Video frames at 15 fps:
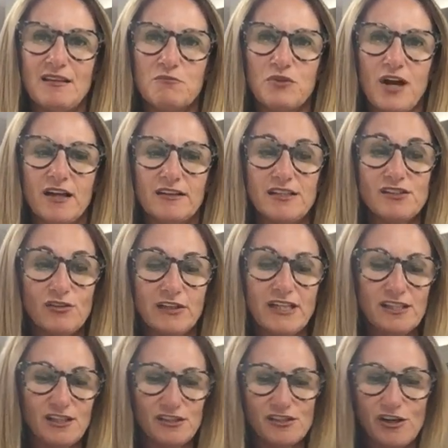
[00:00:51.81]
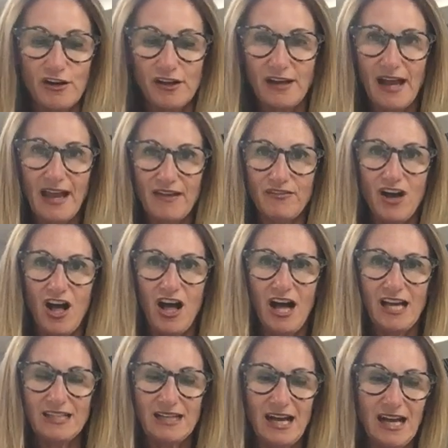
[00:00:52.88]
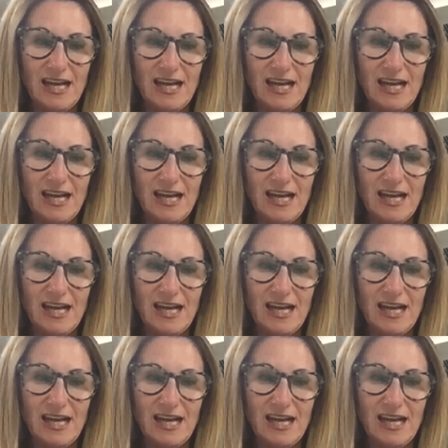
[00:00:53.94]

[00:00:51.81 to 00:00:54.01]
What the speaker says: broccoli. So let's get started. I have a hot